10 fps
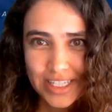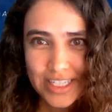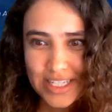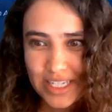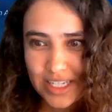
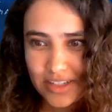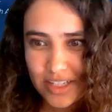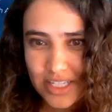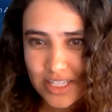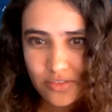let's see
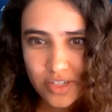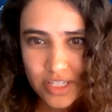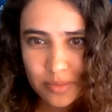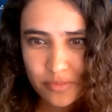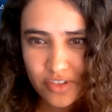if we
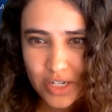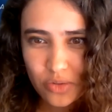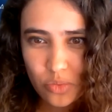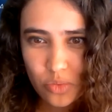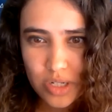can
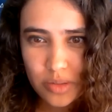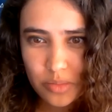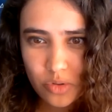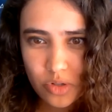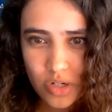find one
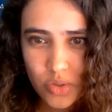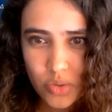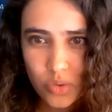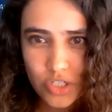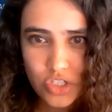more
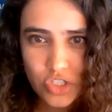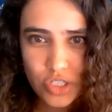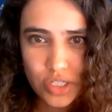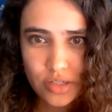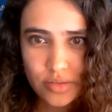
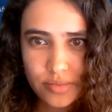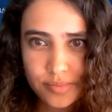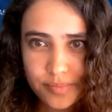question.